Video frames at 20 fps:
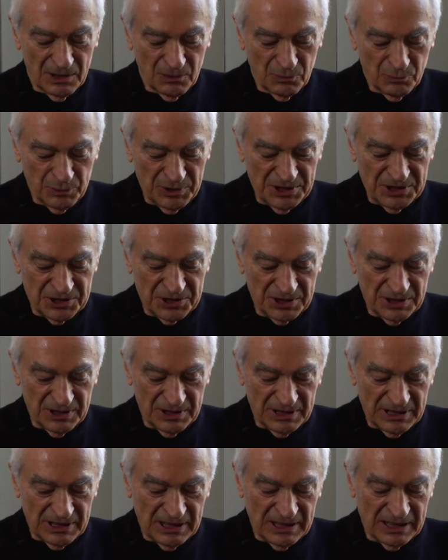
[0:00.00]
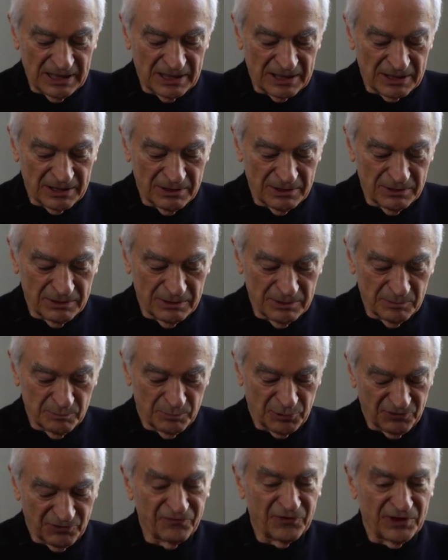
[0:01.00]
which are
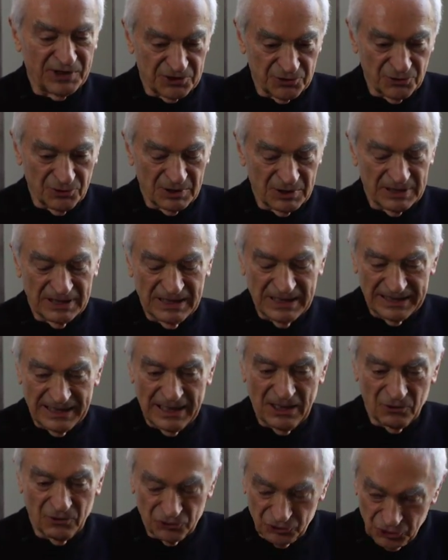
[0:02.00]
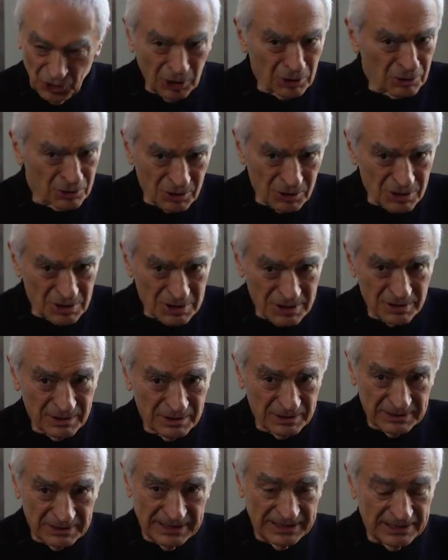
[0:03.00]
professional. Now, doctors,
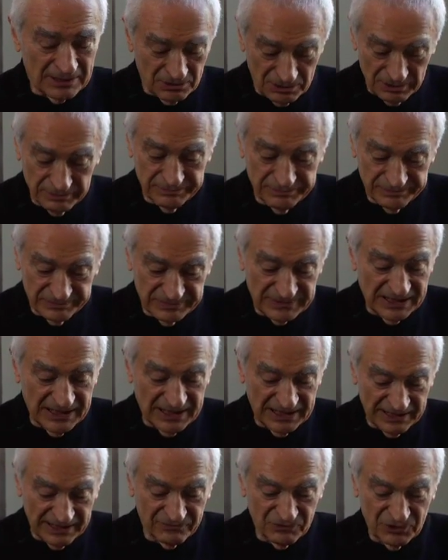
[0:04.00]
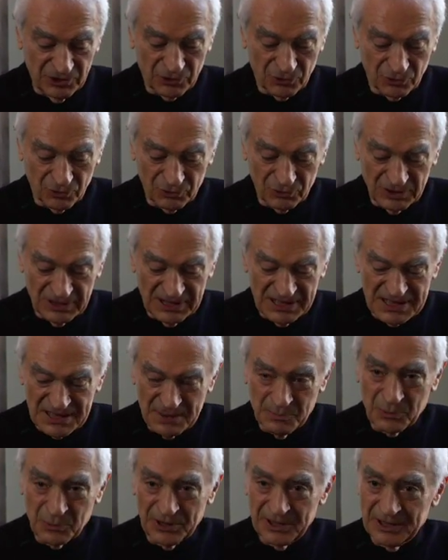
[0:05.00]
they have their own
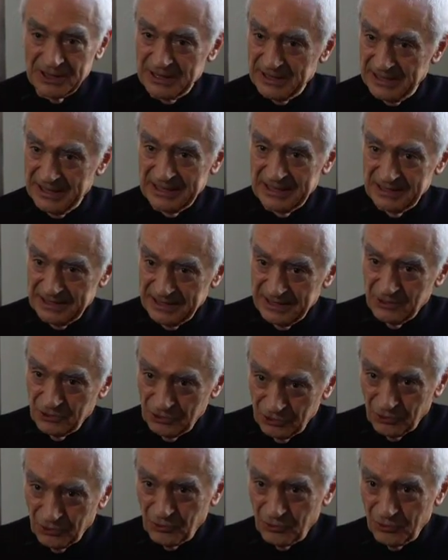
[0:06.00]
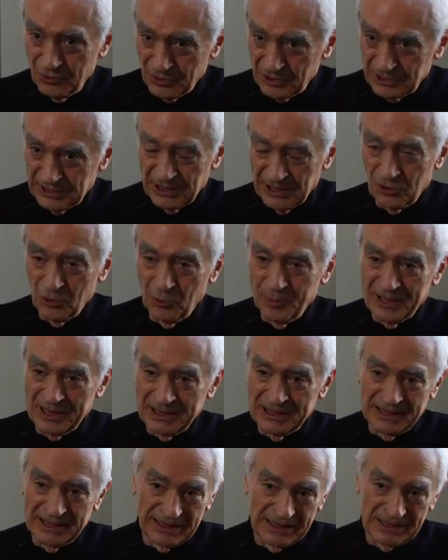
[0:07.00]
discipline, and they go by
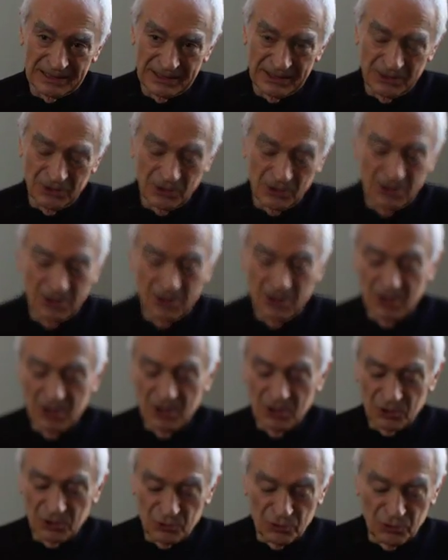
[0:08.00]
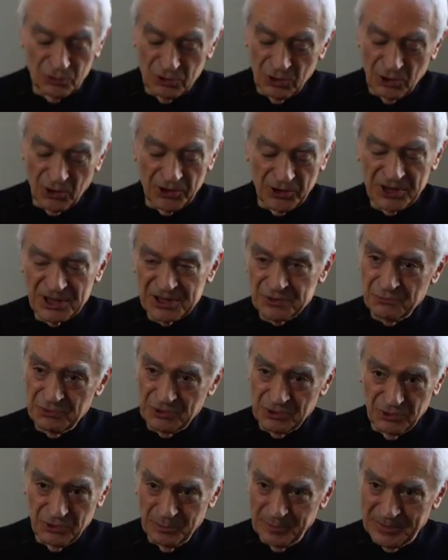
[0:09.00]
that, you know. Good lawyers
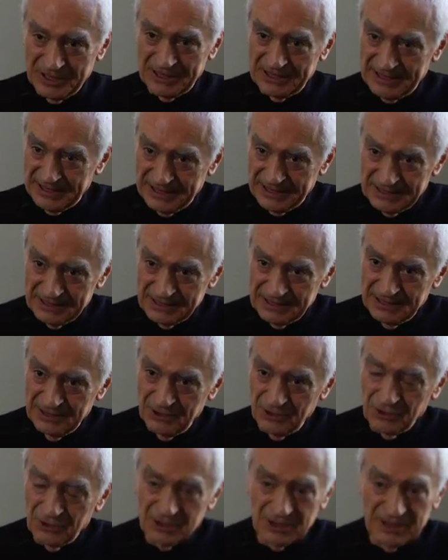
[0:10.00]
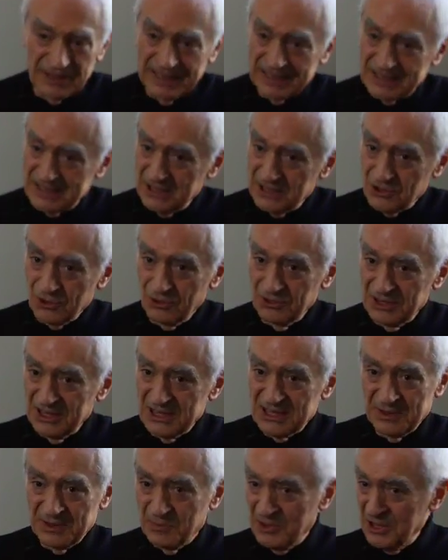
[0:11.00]
will go by that, you know. He has his own
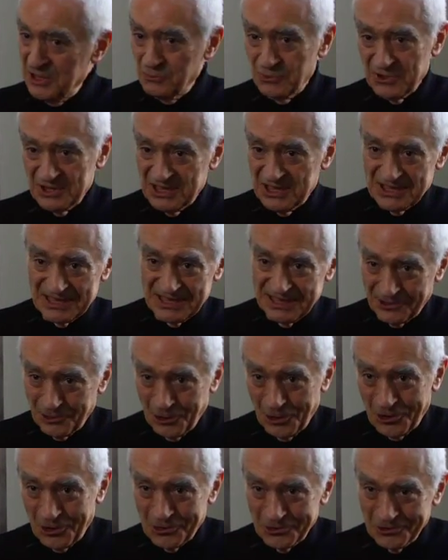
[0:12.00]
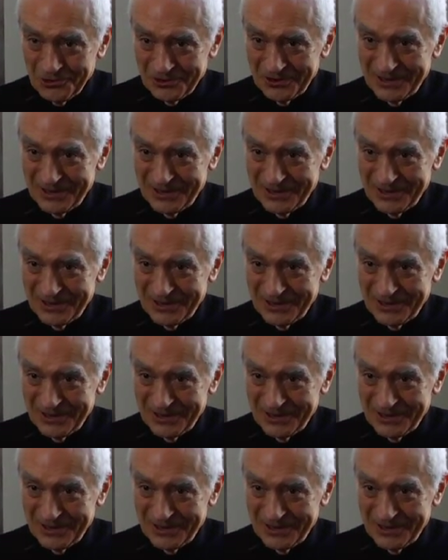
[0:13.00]
discipline, which is the law,